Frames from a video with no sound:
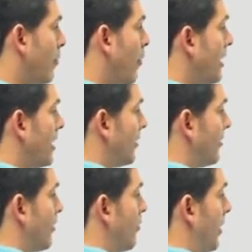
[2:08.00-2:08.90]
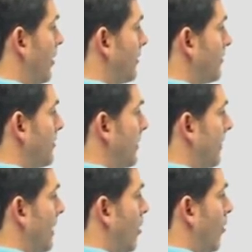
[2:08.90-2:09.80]
a point here somewhere
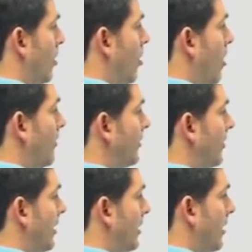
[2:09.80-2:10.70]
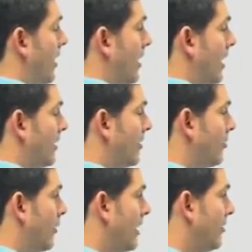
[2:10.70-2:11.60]
where all of a sudden it
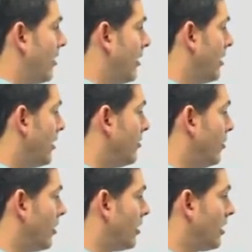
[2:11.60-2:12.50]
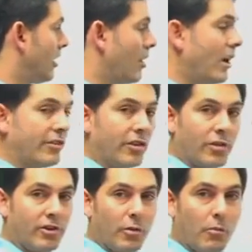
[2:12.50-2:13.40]
just went into a
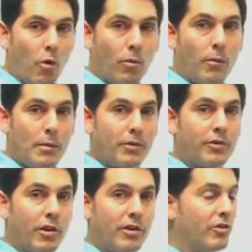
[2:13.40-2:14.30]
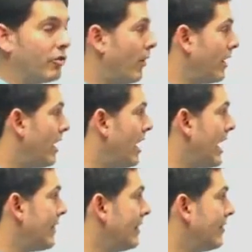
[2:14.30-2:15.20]
concentration where more and more people started to join,
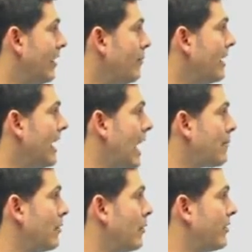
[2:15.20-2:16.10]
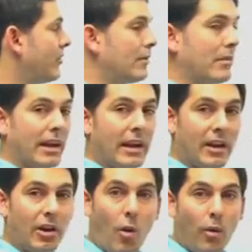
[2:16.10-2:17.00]
and then something happened where it seemed
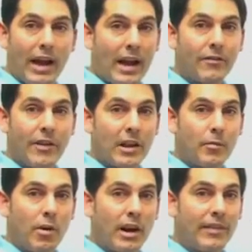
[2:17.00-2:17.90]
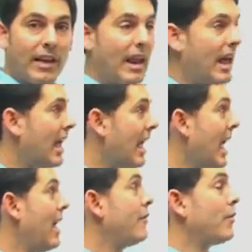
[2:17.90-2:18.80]
like no one had Facebook and then
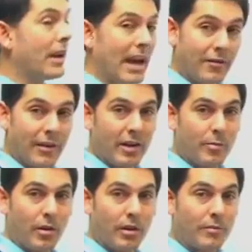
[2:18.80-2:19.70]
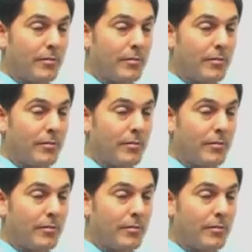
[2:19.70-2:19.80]
everyone had Facebook.